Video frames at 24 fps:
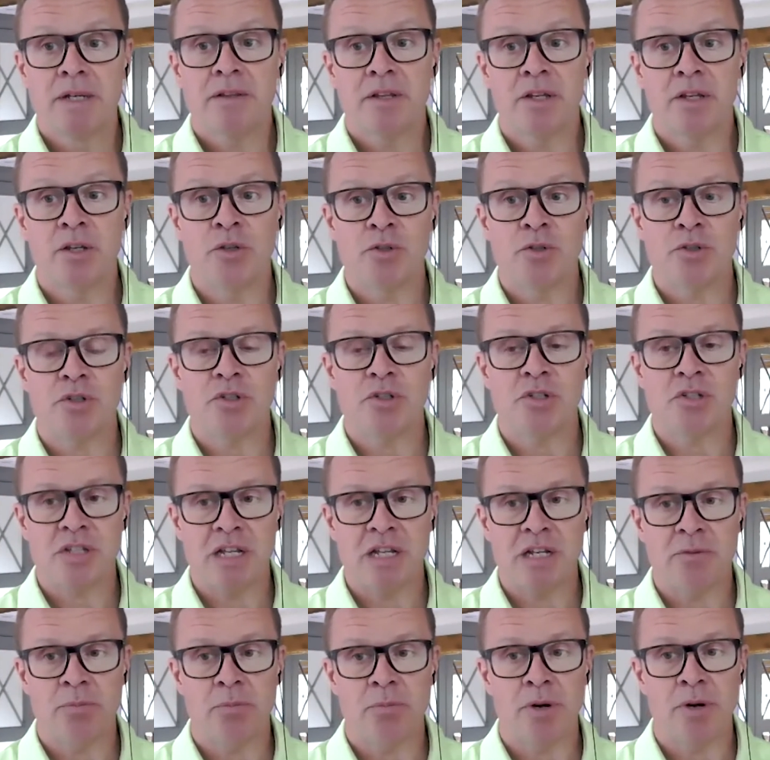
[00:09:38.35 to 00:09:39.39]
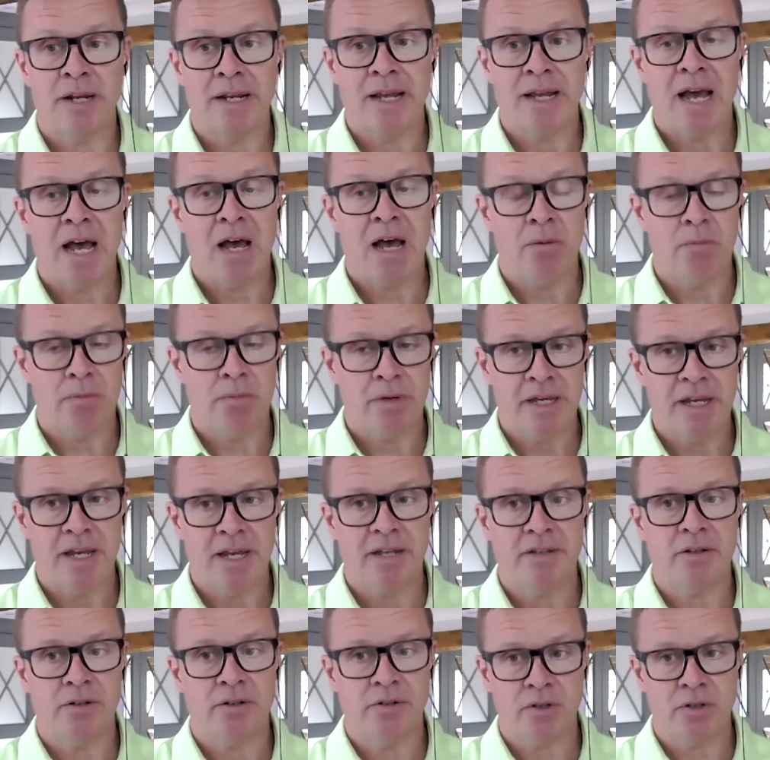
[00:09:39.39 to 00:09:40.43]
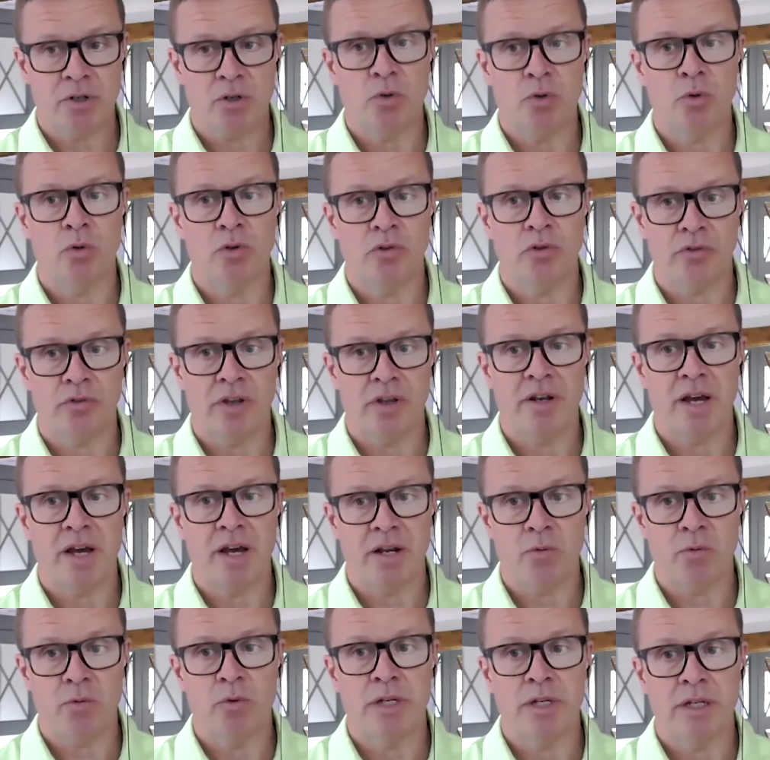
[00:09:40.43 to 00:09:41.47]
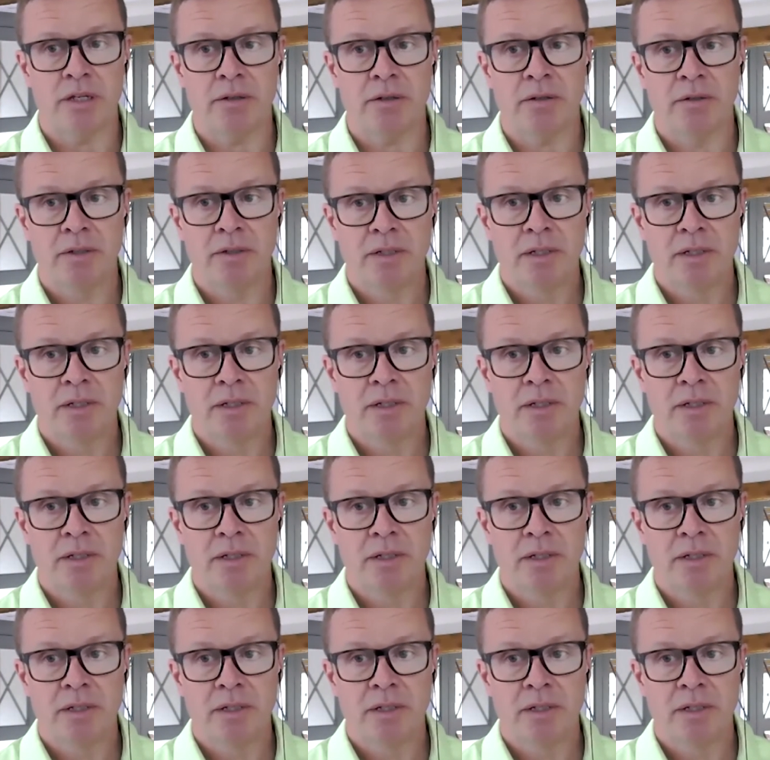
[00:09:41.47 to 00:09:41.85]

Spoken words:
They used to celebrate how many headhunter calls they'd had a week.